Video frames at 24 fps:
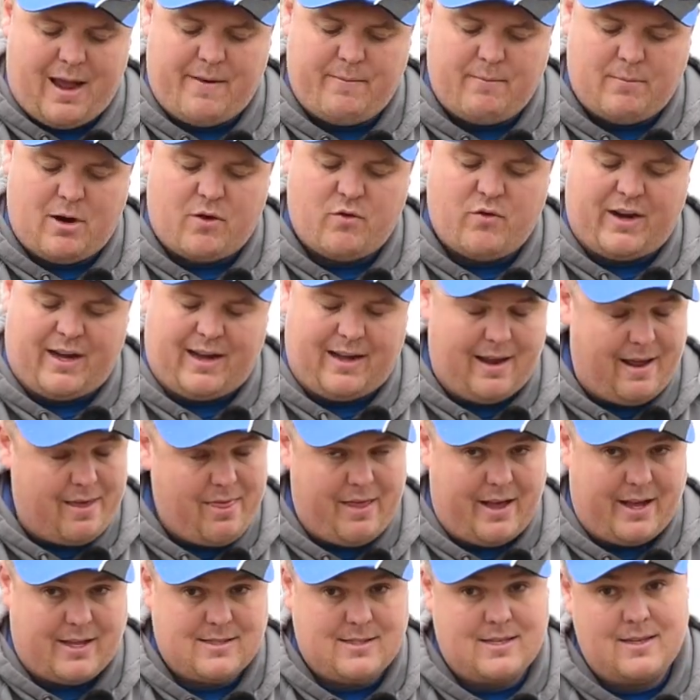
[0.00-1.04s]
having my rig like
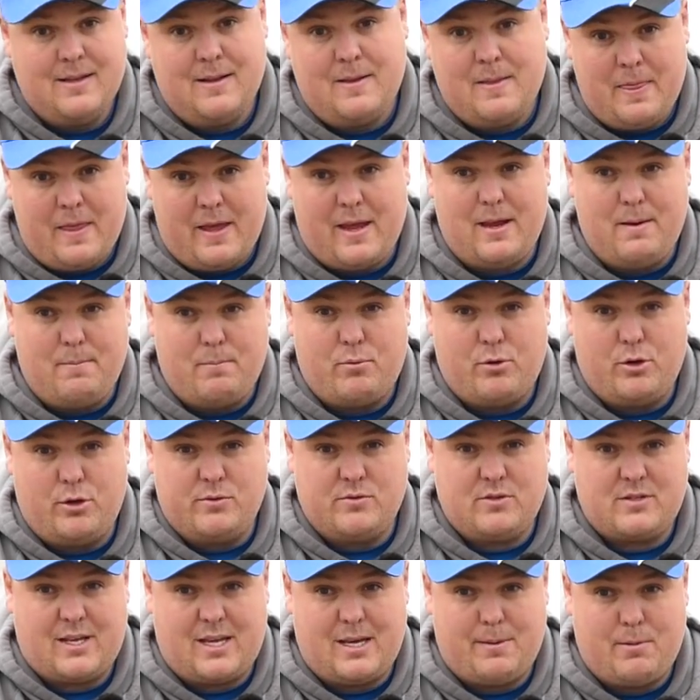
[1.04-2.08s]
that, it
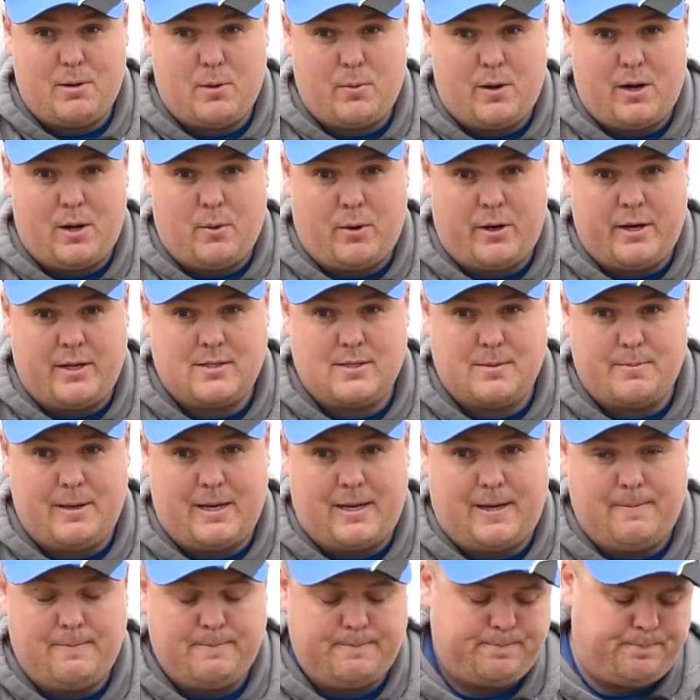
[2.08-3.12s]
improves to keep it where I want it to be.